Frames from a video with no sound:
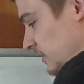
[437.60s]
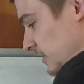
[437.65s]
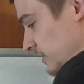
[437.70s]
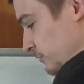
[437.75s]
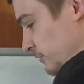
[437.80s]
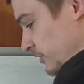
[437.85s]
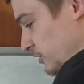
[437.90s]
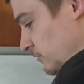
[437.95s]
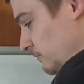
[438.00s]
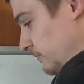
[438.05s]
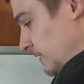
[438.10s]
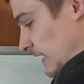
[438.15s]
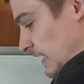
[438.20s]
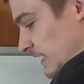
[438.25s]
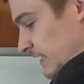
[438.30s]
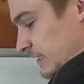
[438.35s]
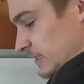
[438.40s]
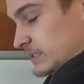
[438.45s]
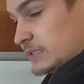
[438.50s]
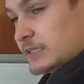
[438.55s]
and we
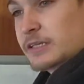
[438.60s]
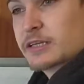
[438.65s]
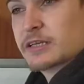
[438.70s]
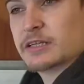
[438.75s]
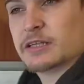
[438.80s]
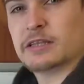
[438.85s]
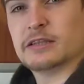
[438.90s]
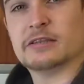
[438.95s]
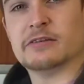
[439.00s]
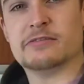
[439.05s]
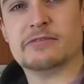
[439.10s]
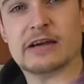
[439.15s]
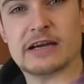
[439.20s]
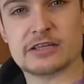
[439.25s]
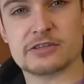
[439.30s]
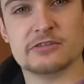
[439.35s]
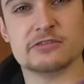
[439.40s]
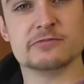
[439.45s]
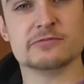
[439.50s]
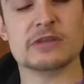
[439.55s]
combined the
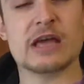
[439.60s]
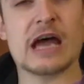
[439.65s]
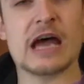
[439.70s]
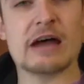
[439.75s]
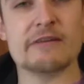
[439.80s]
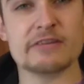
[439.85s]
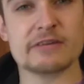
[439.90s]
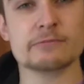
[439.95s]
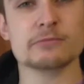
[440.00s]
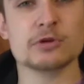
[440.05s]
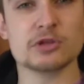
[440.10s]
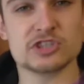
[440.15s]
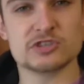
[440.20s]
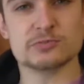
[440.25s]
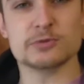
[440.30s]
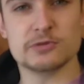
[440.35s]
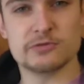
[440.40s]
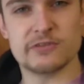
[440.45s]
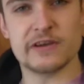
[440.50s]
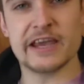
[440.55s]
factor of having
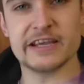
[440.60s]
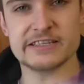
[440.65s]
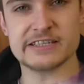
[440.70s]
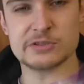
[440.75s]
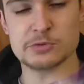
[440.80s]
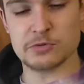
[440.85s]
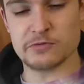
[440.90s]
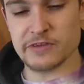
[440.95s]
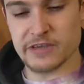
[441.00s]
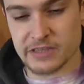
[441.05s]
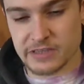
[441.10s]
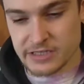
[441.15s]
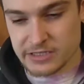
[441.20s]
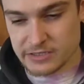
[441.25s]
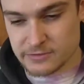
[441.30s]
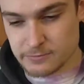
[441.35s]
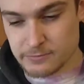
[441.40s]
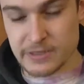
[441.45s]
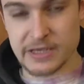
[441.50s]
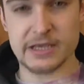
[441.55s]
multiple phases within
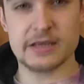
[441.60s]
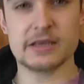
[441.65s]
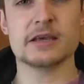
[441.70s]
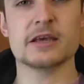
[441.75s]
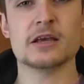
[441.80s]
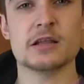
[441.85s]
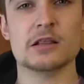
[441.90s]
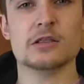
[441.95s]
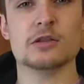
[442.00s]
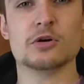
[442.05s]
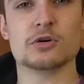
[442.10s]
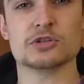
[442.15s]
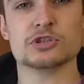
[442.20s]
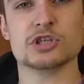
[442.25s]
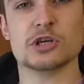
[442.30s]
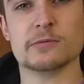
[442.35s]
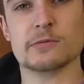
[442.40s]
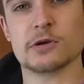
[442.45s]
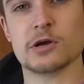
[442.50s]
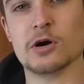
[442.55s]
this big long
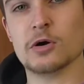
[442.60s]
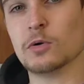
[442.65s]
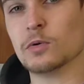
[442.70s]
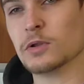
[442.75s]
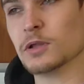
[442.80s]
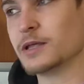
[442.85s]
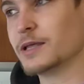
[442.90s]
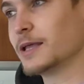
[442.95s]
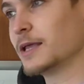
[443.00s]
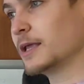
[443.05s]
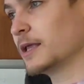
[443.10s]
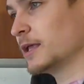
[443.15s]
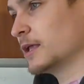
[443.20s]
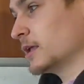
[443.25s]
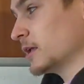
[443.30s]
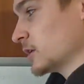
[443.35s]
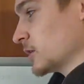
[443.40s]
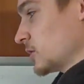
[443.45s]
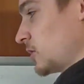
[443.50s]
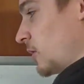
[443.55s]
term goal.
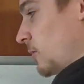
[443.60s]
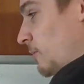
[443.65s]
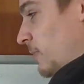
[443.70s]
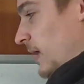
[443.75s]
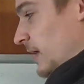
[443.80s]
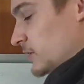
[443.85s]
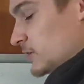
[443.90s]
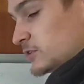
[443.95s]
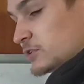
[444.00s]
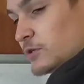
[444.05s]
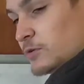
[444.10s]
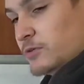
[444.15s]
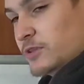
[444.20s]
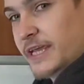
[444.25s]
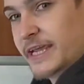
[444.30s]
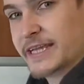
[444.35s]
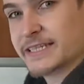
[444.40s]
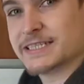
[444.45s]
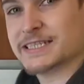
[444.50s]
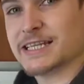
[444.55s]
Combine those two
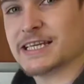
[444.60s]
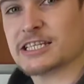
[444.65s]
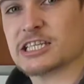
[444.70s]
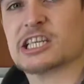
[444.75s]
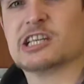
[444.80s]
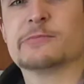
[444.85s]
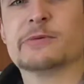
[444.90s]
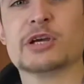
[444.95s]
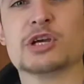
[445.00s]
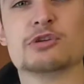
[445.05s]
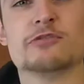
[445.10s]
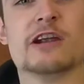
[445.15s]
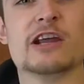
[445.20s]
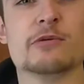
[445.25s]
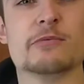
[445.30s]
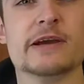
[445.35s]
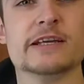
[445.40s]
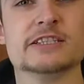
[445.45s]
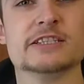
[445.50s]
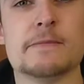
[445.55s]
things, and that's going to be a
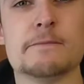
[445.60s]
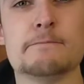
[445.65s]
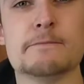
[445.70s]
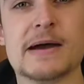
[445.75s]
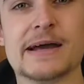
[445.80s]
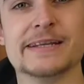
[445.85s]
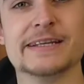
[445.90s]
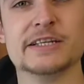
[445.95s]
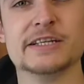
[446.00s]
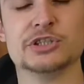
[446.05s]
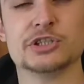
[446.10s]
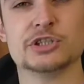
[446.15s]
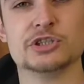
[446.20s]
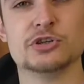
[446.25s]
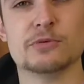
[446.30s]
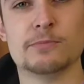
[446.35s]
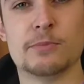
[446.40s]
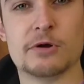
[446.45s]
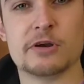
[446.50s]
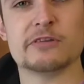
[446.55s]
great way to manage
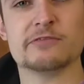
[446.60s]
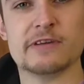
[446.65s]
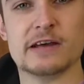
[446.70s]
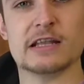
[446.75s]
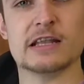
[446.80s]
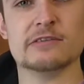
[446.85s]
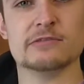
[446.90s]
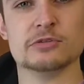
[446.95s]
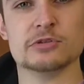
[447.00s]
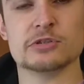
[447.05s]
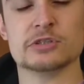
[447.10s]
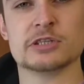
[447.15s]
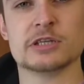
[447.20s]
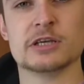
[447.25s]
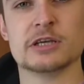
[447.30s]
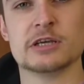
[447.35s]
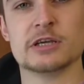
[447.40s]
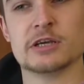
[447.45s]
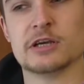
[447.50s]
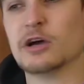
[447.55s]
your body fat levels
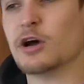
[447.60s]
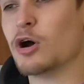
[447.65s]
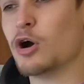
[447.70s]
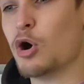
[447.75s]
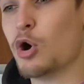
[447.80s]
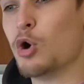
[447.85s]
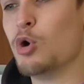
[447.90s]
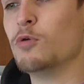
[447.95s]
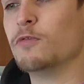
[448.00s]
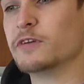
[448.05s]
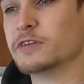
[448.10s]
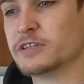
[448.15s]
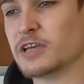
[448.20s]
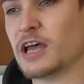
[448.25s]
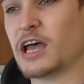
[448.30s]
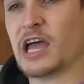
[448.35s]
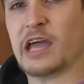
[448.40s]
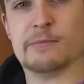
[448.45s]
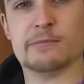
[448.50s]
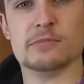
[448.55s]
over
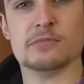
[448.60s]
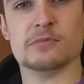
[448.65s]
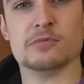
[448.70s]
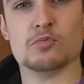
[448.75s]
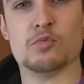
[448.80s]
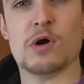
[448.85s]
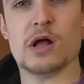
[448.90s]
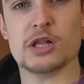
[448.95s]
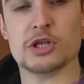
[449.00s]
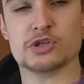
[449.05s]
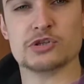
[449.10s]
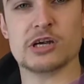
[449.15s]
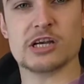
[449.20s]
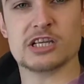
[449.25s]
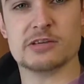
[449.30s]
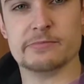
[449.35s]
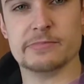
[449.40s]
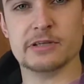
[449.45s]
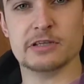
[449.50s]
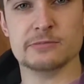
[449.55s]
time while you're
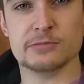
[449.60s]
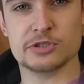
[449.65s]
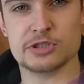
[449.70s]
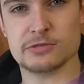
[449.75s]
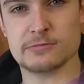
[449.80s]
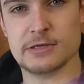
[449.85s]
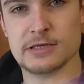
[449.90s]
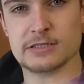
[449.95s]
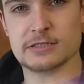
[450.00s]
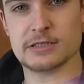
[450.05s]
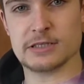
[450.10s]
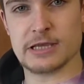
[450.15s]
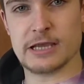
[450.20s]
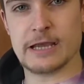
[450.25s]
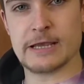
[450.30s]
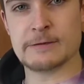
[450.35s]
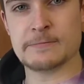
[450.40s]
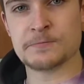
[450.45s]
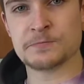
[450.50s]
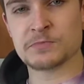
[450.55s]
trying to build muscle mass,
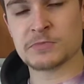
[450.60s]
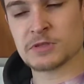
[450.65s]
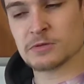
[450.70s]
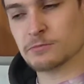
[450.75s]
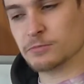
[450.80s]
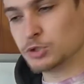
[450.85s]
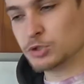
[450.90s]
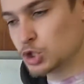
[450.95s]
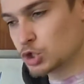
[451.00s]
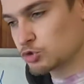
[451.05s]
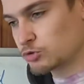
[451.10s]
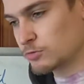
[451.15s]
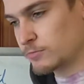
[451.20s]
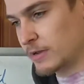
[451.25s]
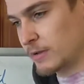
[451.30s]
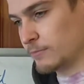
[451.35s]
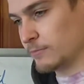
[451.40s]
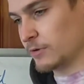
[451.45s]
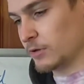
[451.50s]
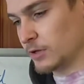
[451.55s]
okay? But just
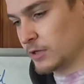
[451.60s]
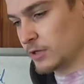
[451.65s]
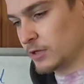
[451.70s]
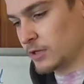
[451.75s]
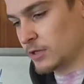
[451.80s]
remember